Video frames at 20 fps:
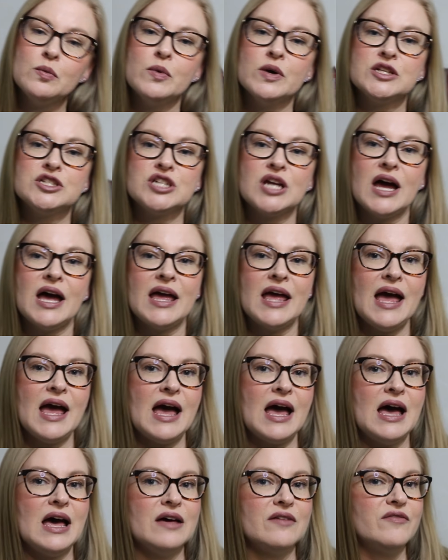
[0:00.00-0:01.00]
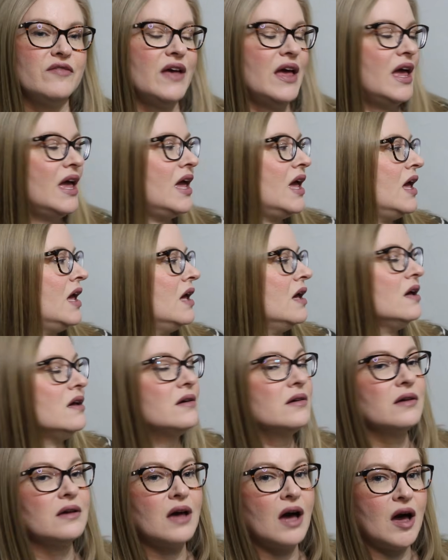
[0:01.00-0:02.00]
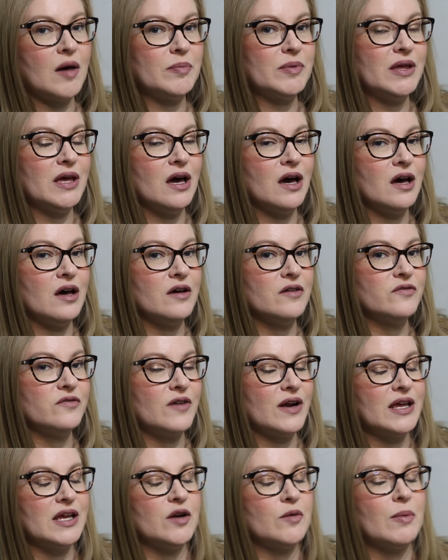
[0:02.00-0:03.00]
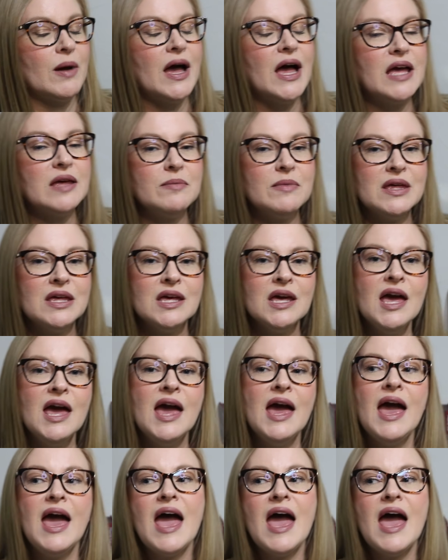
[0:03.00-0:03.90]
which I have a copy of right here behind me.